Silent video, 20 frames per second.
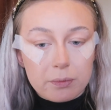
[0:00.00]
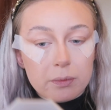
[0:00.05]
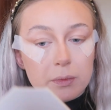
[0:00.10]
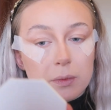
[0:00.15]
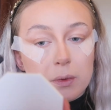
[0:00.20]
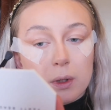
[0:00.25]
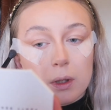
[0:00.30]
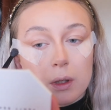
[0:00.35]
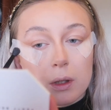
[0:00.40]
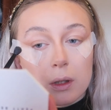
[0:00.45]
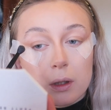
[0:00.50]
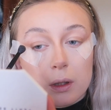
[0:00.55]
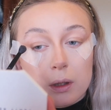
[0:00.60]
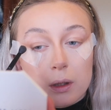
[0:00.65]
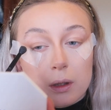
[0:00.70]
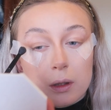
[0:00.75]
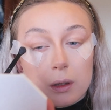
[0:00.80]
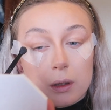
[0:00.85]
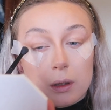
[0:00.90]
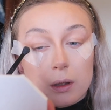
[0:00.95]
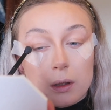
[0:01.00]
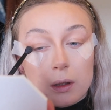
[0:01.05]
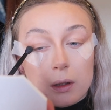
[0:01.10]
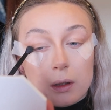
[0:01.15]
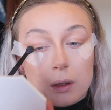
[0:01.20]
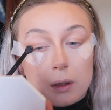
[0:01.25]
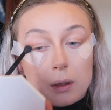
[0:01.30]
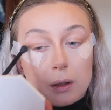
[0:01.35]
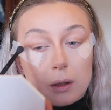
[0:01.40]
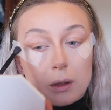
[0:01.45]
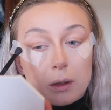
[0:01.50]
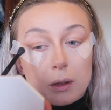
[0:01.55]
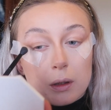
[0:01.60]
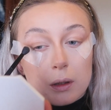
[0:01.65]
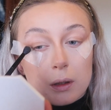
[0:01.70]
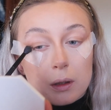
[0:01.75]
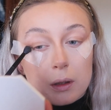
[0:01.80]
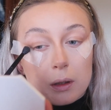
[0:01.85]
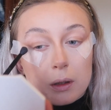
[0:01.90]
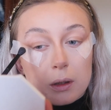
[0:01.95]

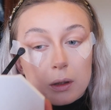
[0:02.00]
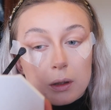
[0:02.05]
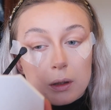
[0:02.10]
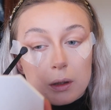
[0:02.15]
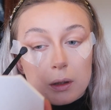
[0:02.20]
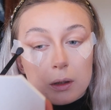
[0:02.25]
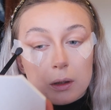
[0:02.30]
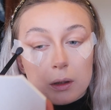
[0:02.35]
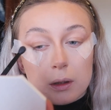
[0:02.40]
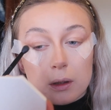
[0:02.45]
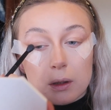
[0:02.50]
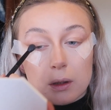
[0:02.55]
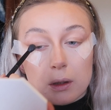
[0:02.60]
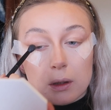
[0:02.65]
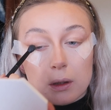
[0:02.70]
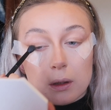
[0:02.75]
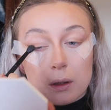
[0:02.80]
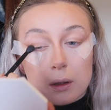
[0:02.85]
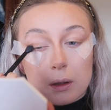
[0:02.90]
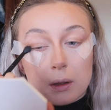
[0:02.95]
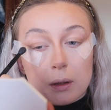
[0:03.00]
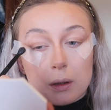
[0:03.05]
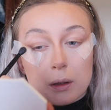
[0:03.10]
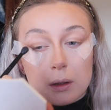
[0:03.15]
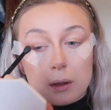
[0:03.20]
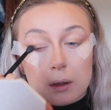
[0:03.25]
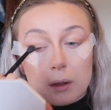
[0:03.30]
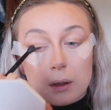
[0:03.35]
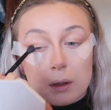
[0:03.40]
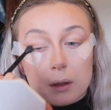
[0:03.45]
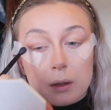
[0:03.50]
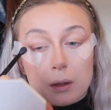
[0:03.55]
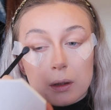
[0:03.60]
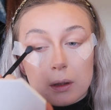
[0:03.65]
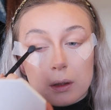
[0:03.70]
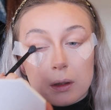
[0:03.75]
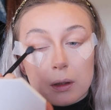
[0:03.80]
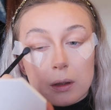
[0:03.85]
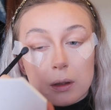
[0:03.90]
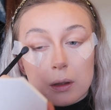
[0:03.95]

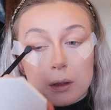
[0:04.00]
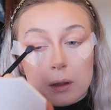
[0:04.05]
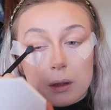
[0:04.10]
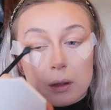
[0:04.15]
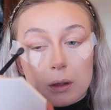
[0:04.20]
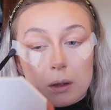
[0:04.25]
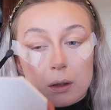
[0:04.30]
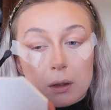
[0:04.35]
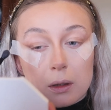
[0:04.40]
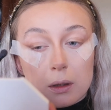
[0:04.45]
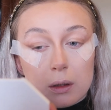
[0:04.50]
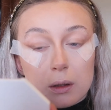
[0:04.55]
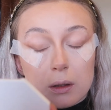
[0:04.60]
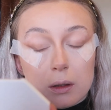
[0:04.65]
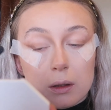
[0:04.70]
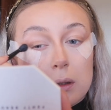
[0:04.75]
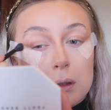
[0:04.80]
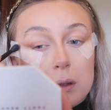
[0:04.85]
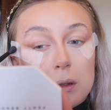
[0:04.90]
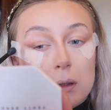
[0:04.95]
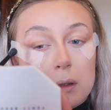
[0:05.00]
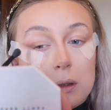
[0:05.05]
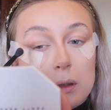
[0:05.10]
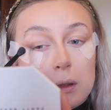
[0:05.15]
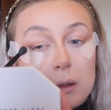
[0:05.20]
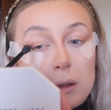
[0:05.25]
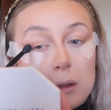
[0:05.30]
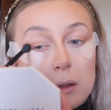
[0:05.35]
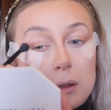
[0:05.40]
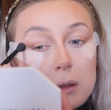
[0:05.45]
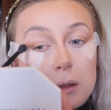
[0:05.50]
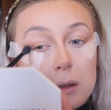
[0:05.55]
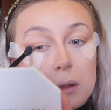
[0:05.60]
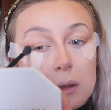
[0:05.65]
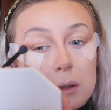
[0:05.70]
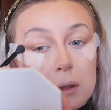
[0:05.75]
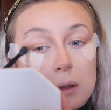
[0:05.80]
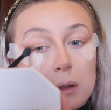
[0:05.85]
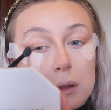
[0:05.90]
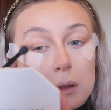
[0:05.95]

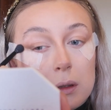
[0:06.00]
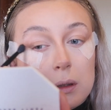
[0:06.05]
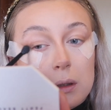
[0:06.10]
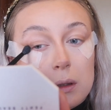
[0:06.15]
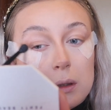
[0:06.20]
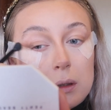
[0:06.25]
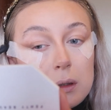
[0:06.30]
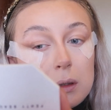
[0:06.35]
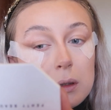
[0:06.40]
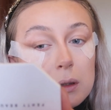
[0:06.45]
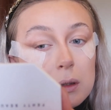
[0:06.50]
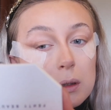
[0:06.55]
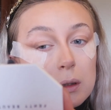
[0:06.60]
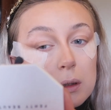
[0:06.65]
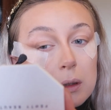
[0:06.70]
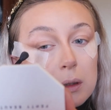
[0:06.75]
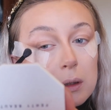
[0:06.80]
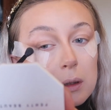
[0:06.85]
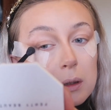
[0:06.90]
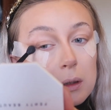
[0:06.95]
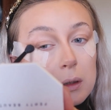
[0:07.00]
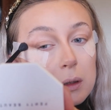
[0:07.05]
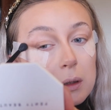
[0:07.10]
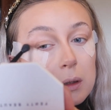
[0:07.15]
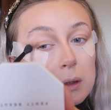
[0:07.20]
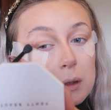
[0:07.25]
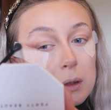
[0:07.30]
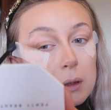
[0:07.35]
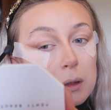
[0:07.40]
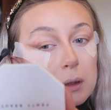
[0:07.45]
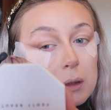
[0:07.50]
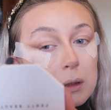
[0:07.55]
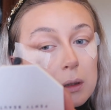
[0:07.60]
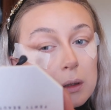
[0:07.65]
Nobody speaks.